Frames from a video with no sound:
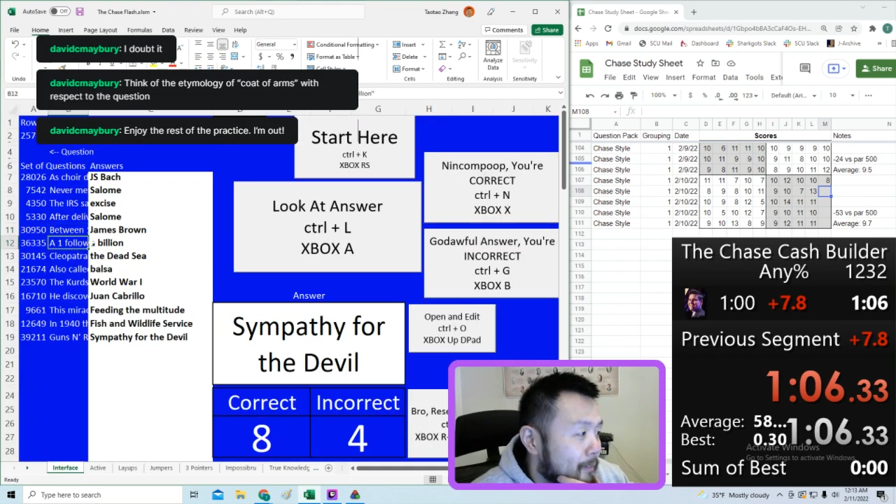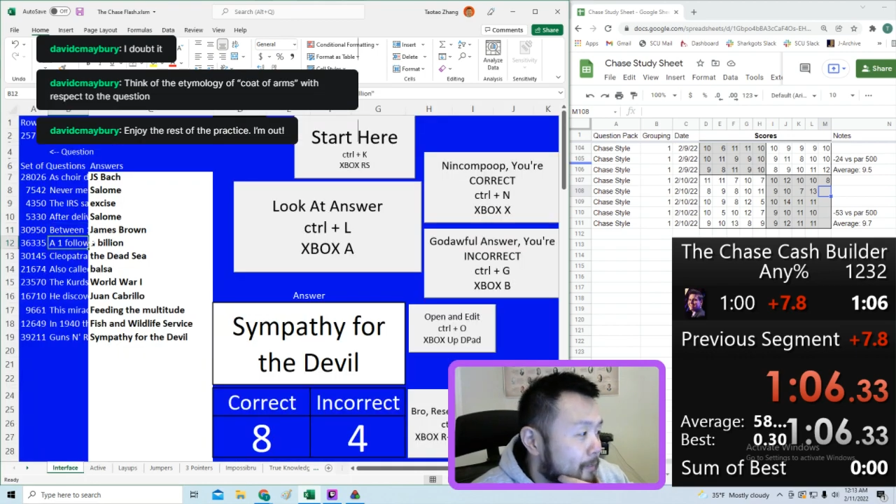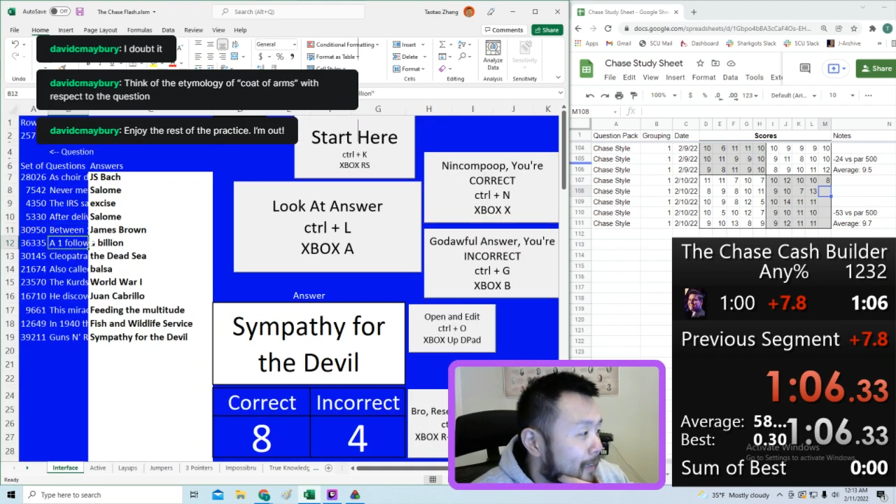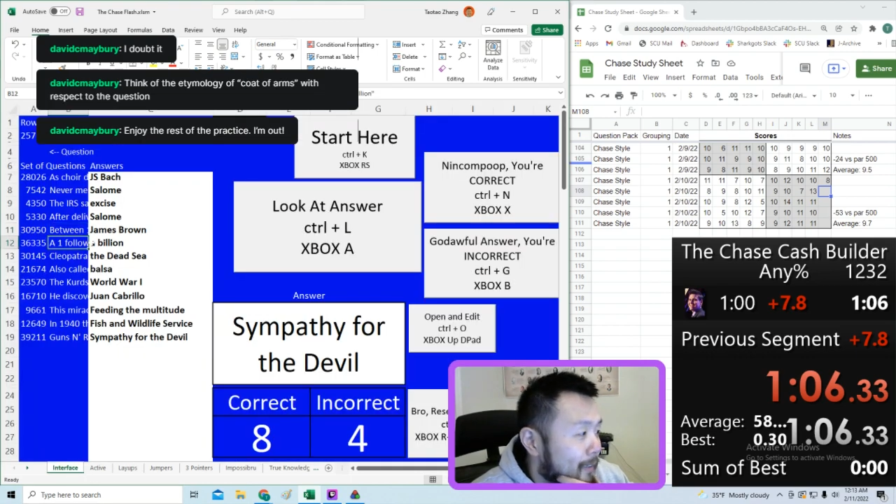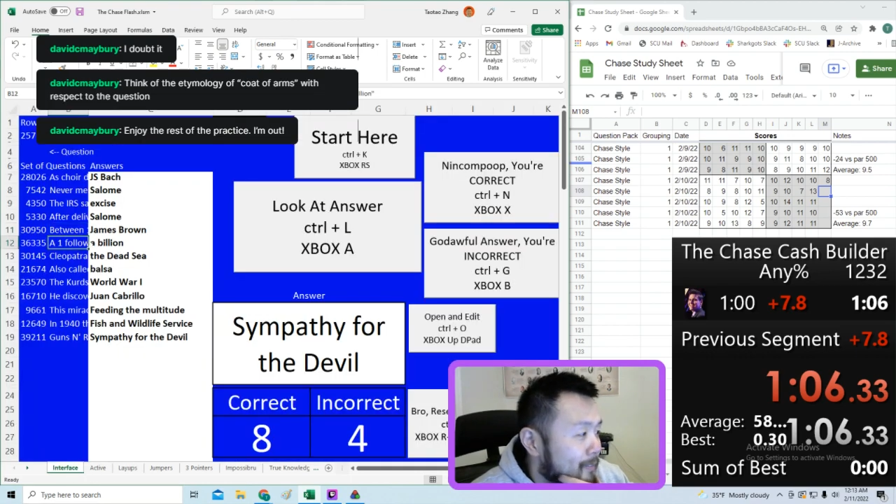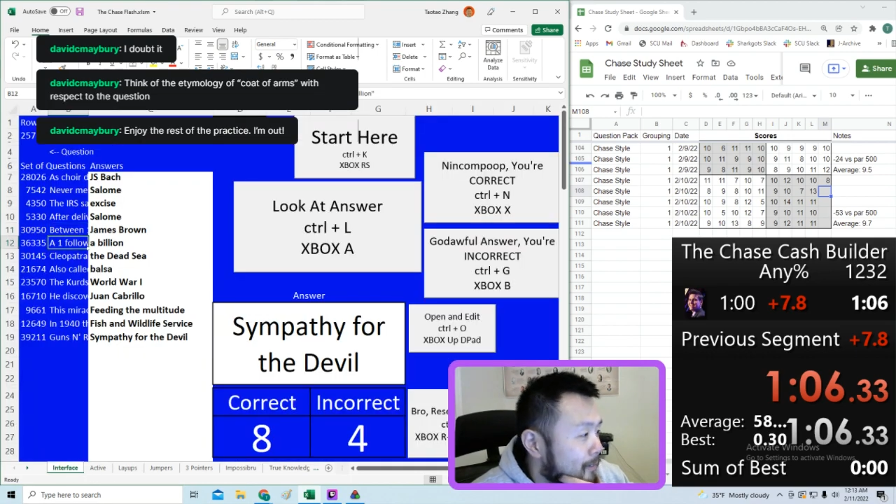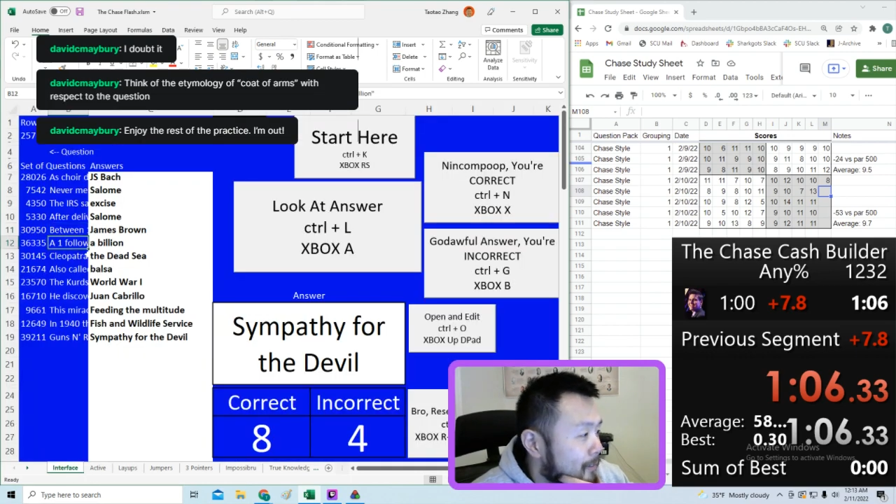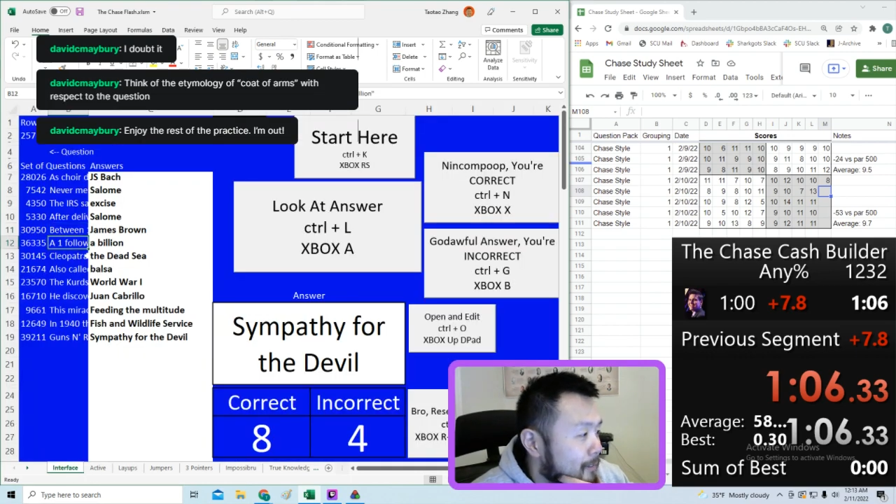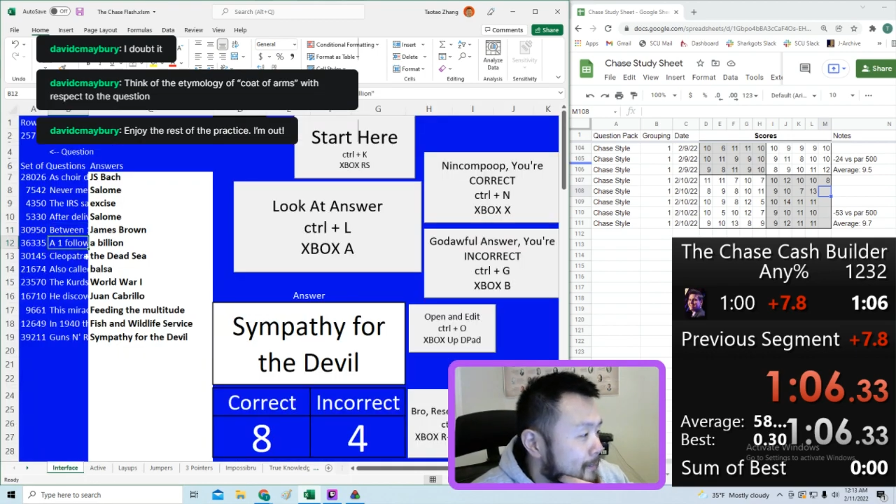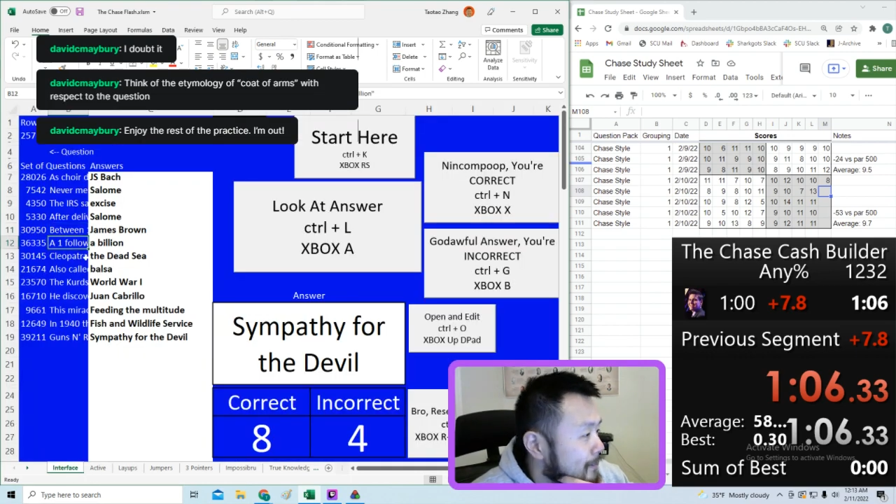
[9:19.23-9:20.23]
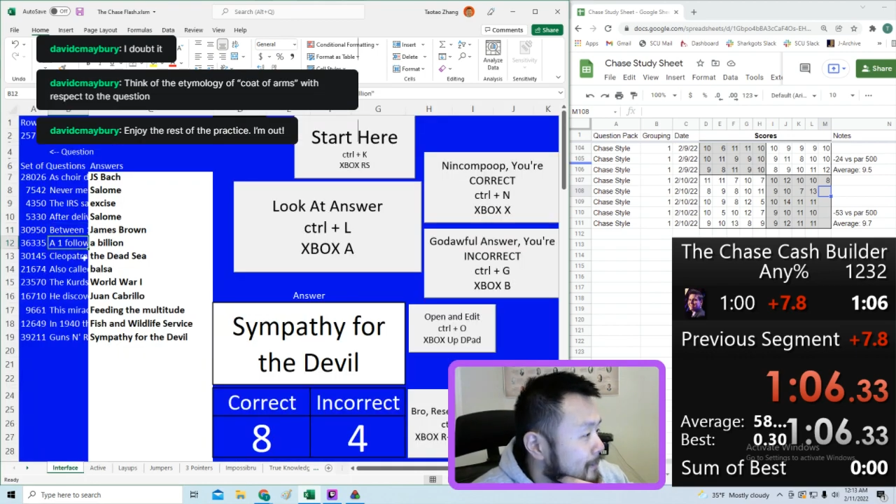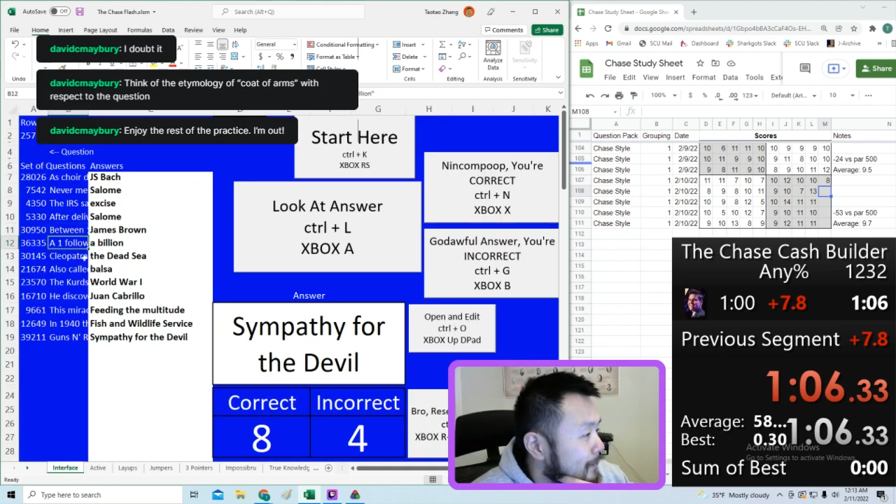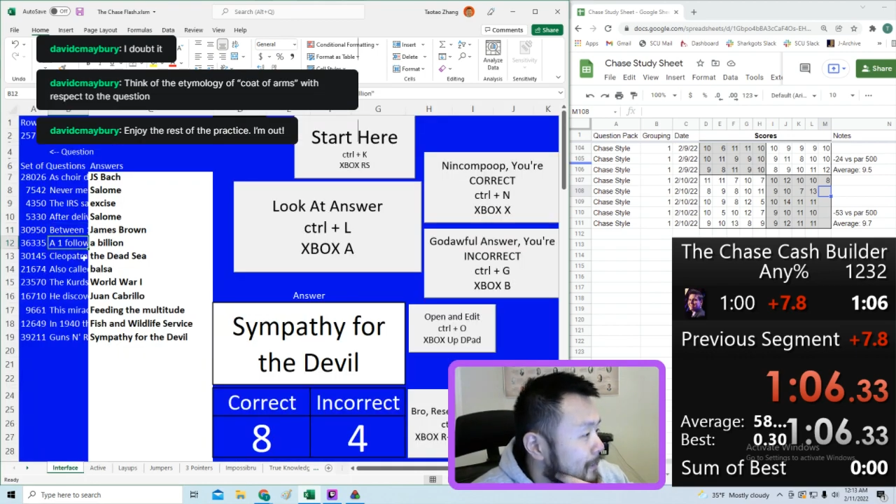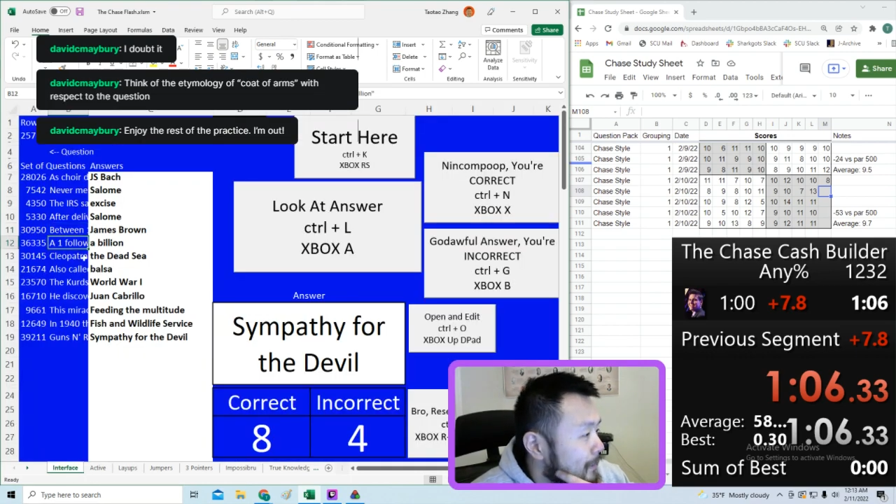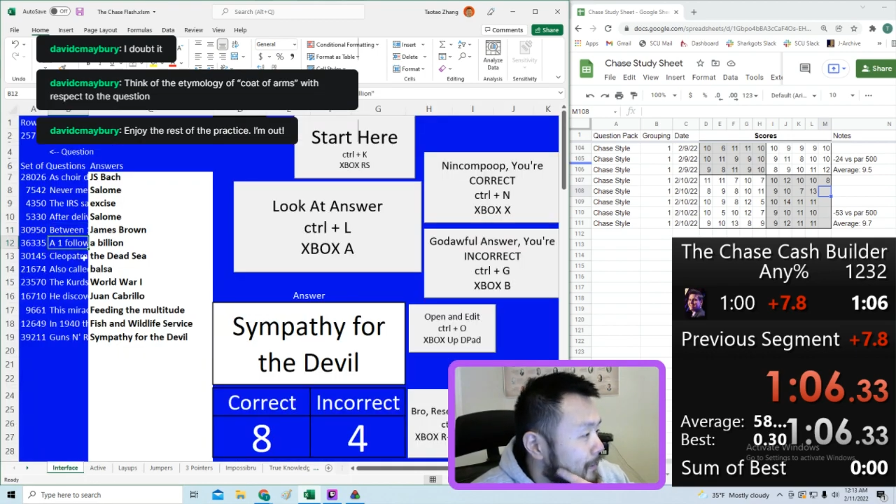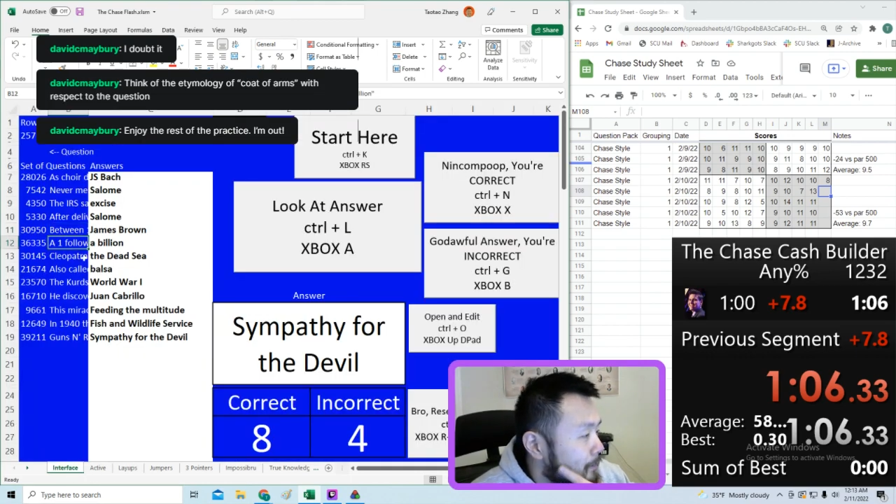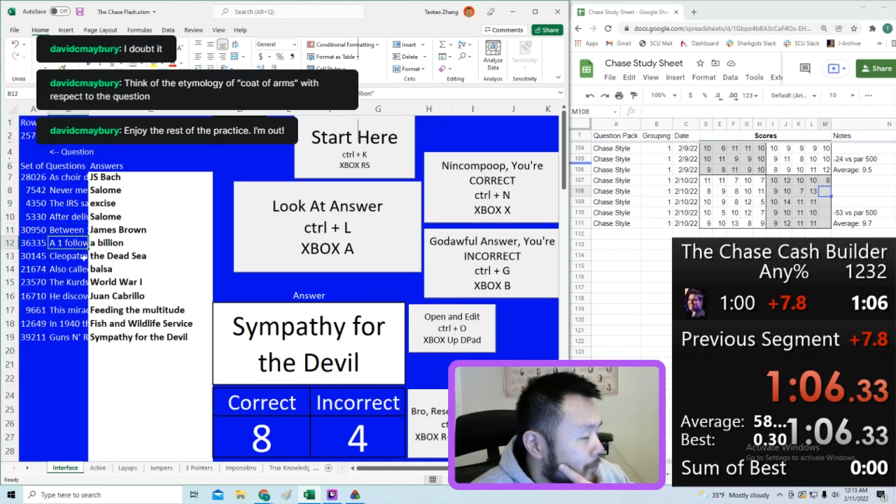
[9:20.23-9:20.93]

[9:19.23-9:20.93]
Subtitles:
9 zeros, but